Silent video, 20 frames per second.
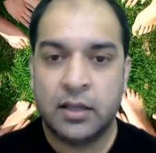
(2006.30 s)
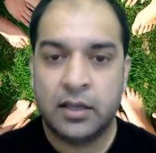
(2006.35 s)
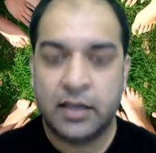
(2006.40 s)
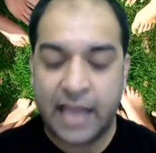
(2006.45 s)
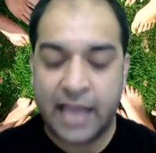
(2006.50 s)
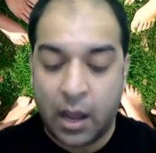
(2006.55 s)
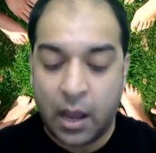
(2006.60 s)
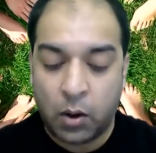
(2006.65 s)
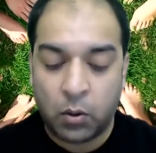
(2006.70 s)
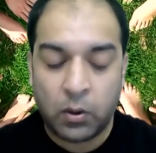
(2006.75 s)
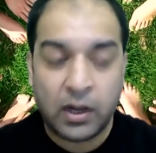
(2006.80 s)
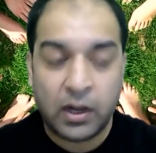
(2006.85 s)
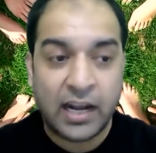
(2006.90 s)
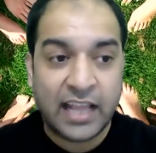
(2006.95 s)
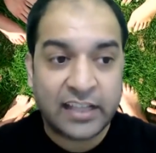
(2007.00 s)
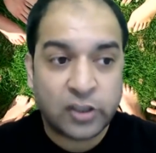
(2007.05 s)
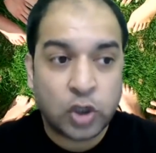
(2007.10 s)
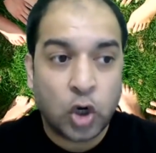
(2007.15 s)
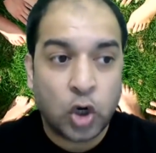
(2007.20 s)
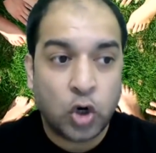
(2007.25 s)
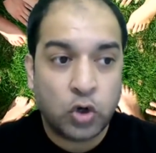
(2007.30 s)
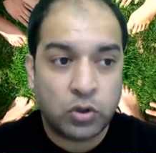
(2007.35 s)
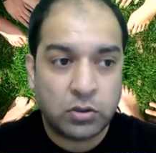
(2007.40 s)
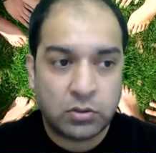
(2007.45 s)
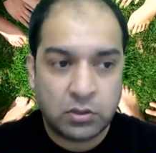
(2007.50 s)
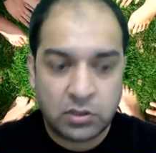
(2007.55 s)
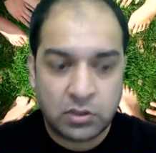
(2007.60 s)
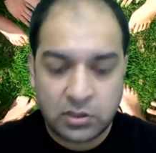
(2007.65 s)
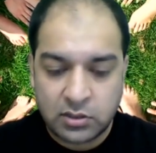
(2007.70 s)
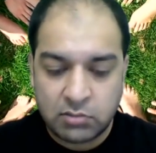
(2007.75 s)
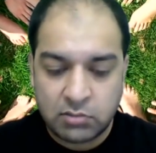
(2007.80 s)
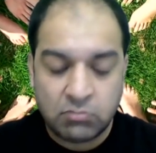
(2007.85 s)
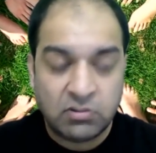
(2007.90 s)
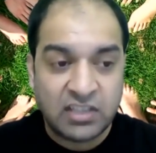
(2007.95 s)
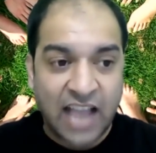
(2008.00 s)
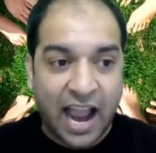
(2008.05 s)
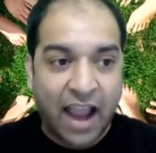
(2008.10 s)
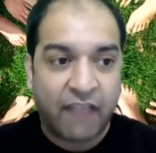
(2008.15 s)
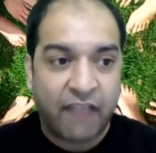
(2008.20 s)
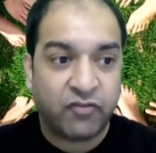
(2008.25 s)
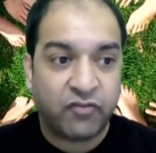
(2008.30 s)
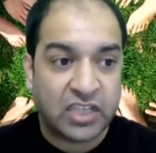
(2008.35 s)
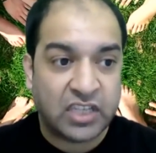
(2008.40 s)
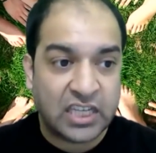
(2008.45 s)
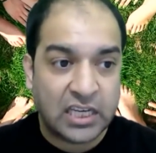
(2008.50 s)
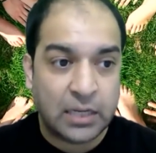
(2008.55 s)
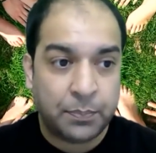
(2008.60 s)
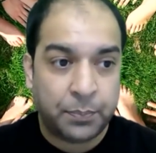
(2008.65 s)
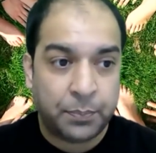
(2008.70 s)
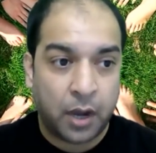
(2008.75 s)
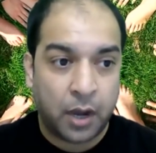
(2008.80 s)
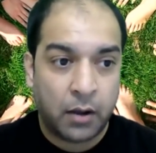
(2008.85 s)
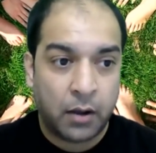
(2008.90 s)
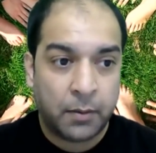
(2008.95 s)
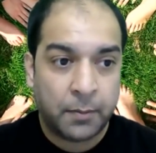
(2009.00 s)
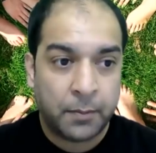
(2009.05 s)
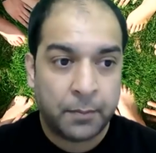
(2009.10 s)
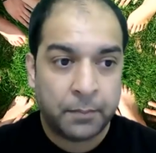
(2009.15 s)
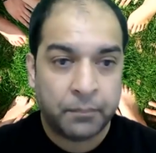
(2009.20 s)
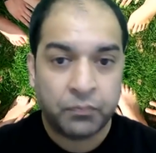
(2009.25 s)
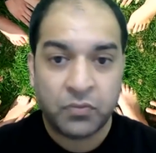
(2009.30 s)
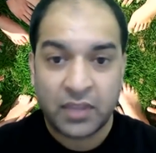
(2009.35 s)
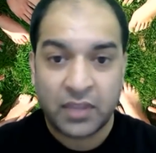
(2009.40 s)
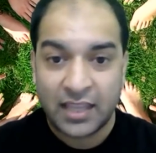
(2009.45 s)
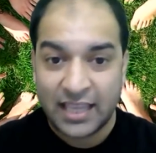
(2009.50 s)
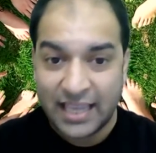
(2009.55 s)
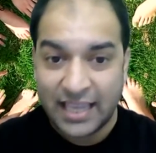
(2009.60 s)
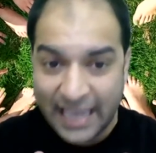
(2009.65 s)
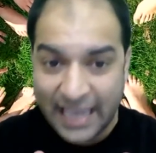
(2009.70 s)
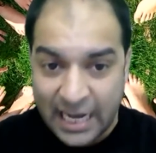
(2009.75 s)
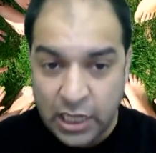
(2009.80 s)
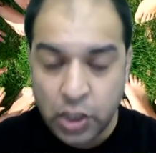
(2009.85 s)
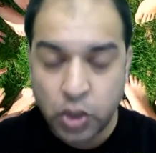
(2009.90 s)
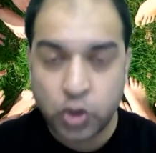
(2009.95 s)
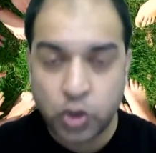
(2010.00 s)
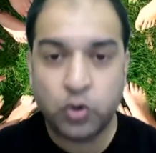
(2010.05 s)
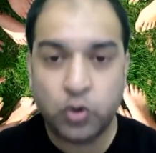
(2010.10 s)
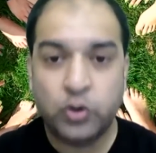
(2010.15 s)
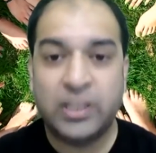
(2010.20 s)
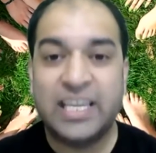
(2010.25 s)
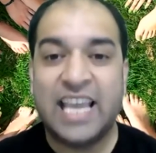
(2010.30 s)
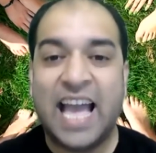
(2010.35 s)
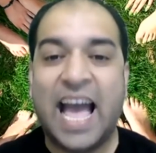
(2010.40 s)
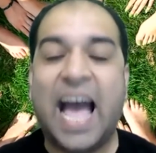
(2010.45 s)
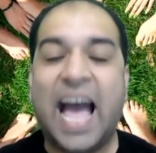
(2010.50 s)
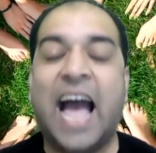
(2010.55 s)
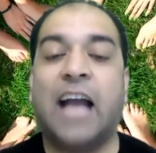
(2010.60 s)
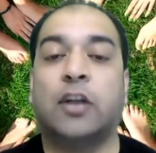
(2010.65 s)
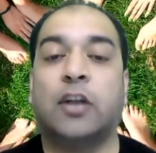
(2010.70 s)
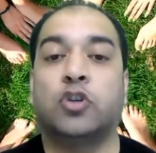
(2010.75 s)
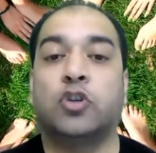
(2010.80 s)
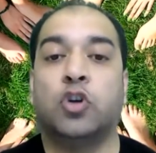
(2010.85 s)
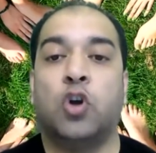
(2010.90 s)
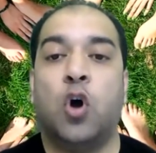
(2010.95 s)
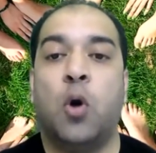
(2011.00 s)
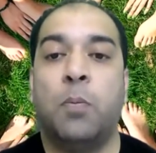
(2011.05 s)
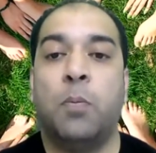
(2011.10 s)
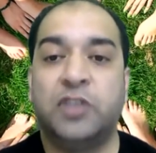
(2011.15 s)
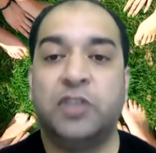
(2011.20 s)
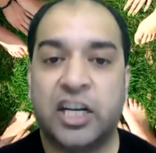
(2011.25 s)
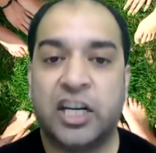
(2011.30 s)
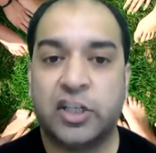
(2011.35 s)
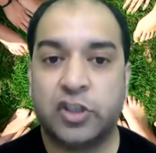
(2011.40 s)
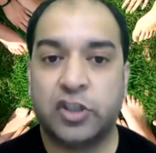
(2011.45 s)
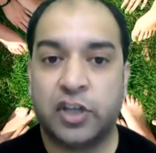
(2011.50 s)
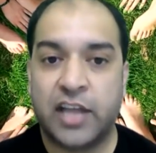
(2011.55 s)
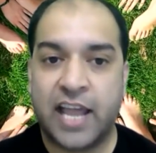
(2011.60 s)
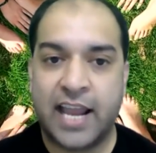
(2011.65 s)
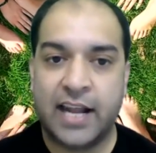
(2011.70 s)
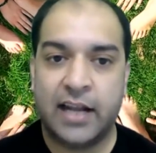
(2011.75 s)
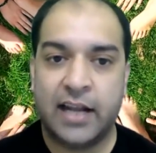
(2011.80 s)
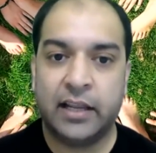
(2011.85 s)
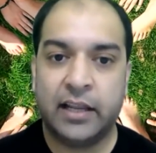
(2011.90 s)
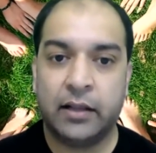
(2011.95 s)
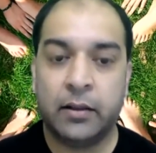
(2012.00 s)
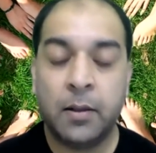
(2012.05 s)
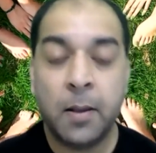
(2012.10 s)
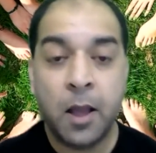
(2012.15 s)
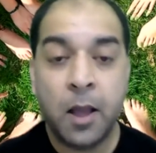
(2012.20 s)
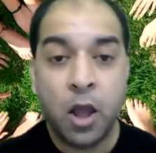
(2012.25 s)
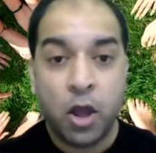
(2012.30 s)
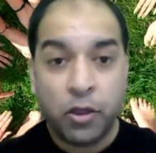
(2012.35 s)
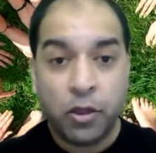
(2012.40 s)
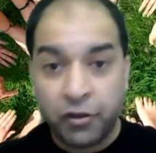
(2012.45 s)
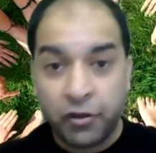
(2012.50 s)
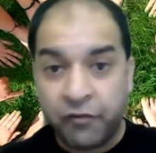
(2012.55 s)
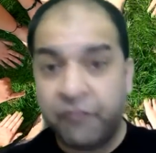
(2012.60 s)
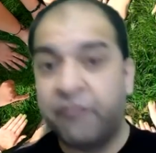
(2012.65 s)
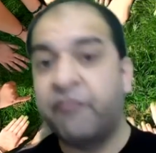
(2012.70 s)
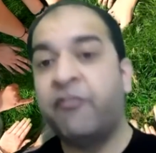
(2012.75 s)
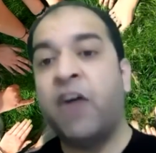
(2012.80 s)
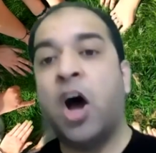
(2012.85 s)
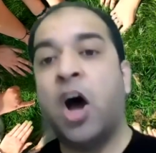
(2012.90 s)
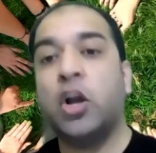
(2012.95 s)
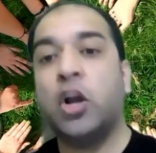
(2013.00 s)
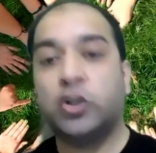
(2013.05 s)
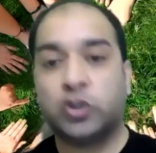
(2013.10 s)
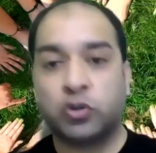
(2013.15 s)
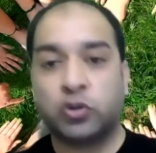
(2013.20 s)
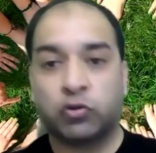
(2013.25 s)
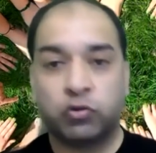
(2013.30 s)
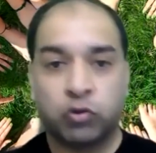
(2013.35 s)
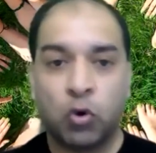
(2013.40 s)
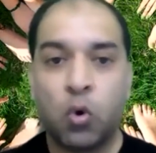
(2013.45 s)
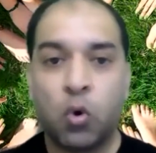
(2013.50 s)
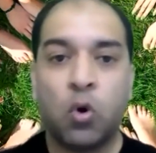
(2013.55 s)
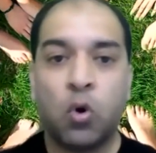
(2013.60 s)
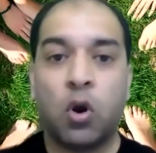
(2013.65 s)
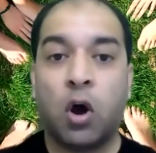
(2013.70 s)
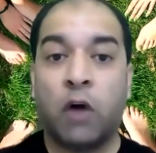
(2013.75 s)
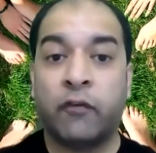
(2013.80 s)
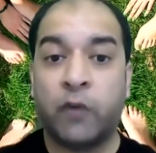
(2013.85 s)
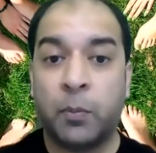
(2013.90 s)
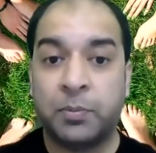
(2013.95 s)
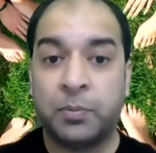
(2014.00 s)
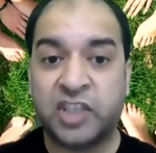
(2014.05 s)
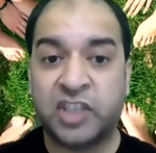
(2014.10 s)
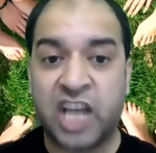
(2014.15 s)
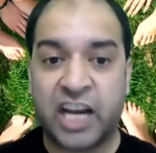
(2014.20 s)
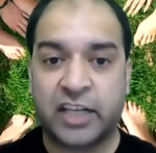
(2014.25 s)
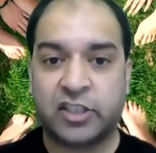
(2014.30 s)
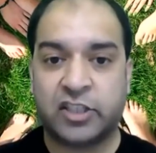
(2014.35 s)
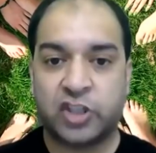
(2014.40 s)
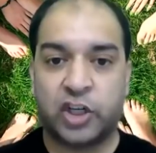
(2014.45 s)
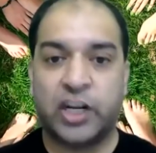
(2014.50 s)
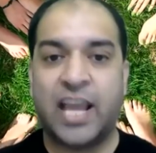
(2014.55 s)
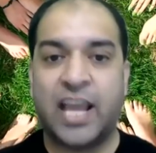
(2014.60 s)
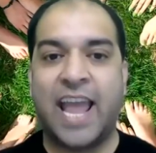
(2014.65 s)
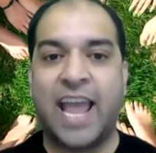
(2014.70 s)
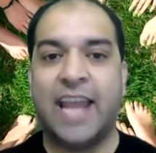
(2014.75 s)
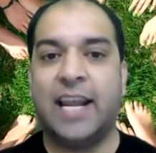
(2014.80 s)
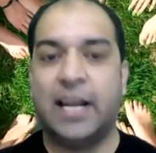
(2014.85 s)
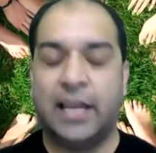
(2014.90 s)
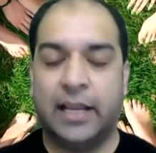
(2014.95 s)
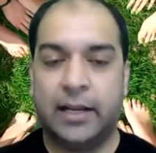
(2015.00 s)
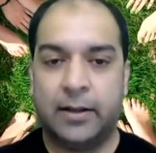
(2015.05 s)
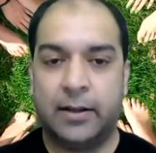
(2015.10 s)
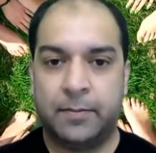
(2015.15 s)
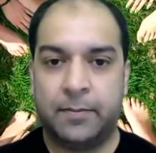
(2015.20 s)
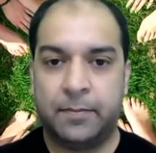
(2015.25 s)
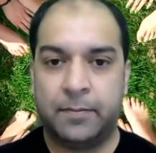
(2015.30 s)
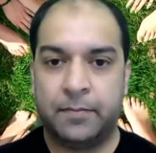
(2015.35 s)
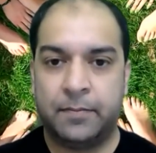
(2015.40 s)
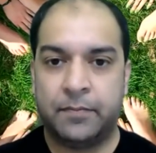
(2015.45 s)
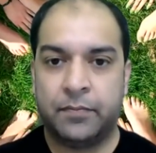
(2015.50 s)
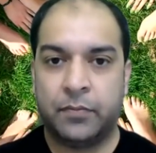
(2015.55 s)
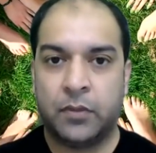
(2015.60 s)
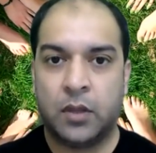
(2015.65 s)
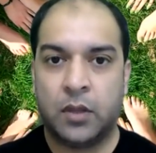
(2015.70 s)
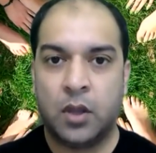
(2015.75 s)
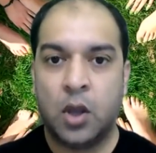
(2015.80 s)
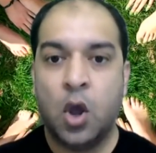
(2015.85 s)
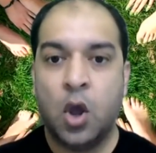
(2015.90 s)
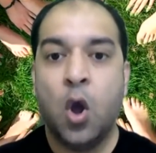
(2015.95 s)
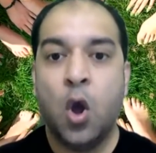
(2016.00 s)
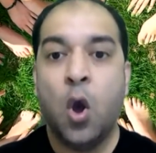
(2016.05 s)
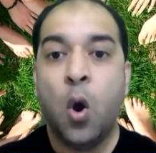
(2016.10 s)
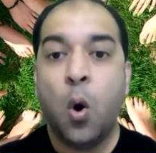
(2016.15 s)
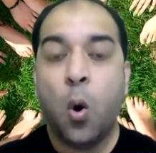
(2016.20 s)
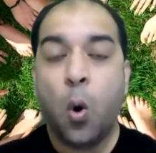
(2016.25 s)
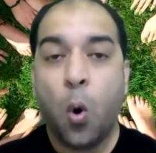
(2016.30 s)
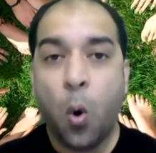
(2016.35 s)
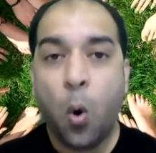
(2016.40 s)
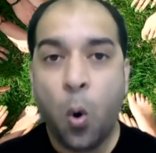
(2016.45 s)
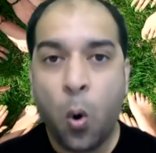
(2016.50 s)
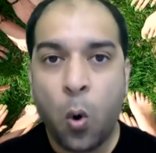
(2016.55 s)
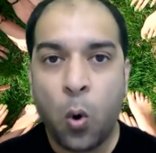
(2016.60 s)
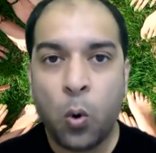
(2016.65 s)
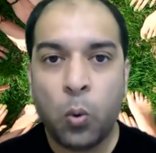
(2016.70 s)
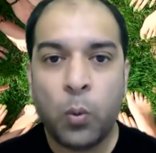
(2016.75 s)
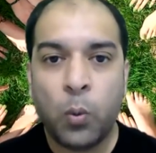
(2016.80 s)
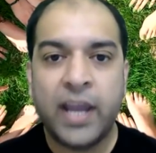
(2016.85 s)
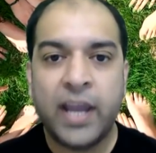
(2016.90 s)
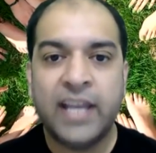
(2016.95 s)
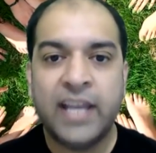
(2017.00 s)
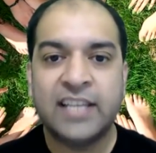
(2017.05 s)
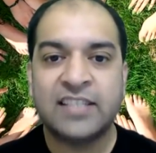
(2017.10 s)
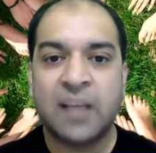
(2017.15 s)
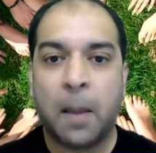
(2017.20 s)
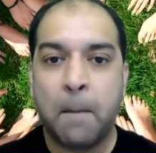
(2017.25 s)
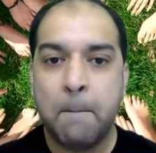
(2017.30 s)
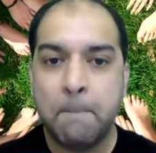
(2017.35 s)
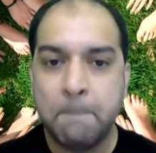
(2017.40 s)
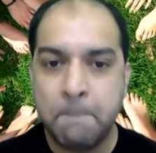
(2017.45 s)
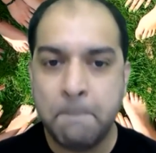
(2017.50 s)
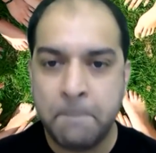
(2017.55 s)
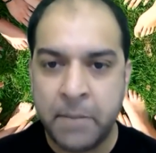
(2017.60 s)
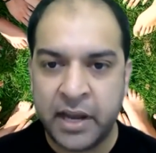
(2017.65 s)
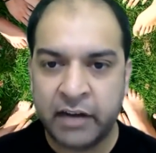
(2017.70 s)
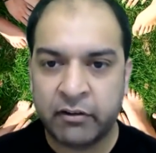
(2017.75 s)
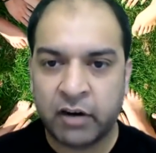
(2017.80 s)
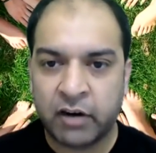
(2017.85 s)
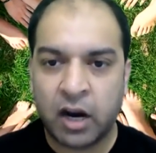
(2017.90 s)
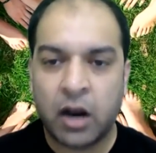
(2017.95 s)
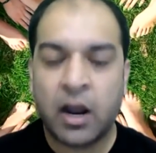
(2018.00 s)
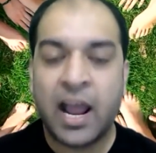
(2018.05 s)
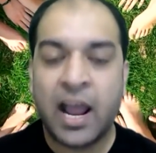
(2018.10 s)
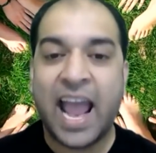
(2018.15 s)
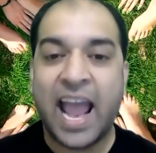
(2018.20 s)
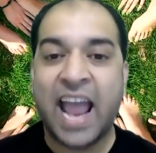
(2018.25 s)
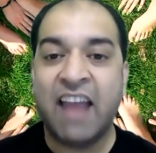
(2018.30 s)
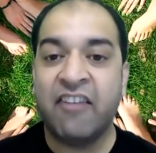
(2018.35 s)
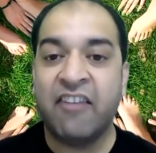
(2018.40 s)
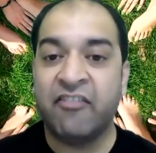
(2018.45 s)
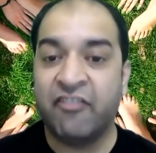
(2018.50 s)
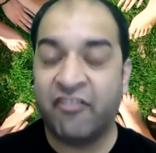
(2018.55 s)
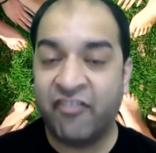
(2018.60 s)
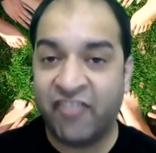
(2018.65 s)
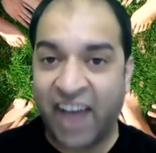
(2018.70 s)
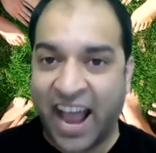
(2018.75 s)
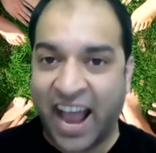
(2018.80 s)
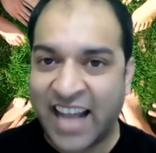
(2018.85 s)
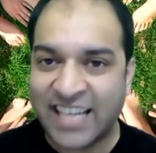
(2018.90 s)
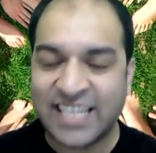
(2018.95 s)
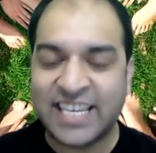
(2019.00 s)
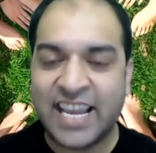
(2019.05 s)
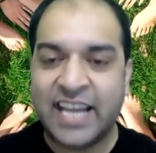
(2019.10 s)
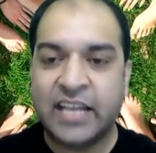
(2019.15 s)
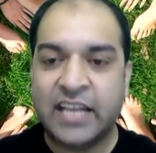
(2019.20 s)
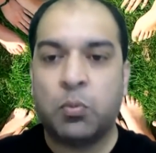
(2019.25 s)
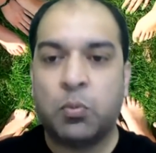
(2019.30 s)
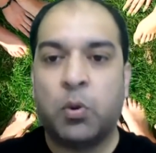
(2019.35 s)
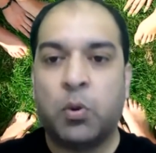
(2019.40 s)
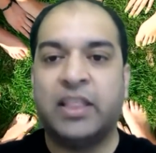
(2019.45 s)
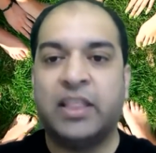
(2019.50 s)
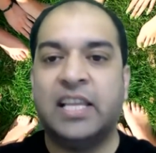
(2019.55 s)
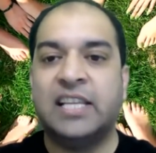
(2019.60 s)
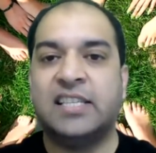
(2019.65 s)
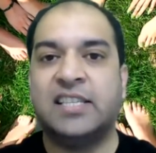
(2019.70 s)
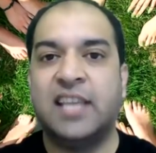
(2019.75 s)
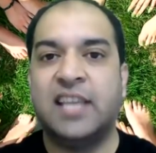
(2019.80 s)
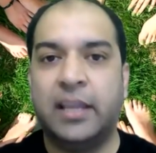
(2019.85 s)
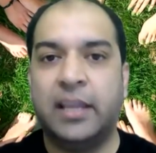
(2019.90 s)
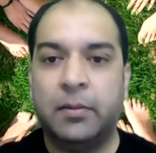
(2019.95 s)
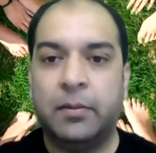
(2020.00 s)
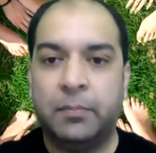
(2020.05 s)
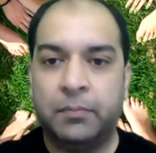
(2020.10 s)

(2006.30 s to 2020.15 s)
Now, let's go dive deeper into the actual objection handling. The first rule of objection handling: always mirror and validate what they say.